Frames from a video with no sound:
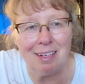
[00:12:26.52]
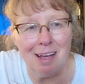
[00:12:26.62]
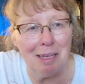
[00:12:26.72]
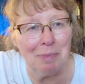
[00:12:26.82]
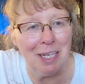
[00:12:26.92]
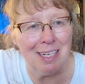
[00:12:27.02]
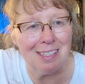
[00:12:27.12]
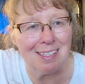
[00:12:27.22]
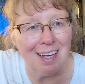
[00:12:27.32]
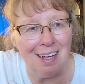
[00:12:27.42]
God
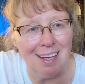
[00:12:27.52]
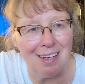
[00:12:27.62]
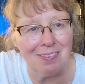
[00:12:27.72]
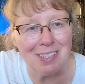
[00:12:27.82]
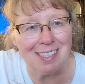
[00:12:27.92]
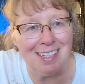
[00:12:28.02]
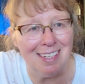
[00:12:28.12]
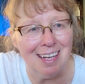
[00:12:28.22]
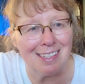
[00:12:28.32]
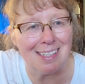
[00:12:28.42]
bless. And we'll see
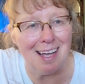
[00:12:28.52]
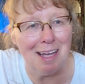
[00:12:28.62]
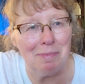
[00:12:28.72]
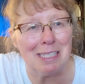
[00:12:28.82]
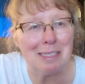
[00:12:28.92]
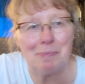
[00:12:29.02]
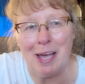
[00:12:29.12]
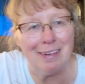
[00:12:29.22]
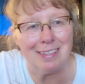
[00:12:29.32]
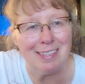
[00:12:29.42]
you next time. This is
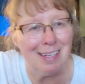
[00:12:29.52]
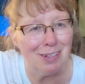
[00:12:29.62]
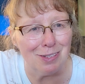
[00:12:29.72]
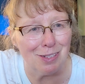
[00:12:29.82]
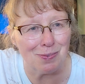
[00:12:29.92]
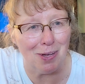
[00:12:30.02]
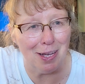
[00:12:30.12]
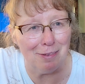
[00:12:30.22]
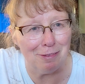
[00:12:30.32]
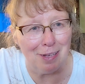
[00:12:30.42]
Patty the Tinkerer's
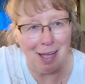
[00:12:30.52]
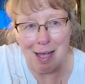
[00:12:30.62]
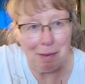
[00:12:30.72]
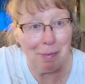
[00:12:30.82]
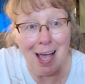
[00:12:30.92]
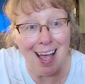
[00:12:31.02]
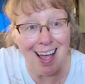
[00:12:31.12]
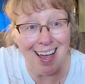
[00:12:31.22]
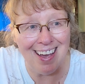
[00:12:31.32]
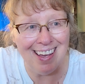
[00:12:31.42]
wife.
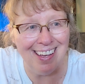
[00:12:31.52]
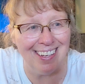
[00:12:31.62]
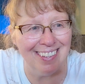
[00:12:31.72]
Bye.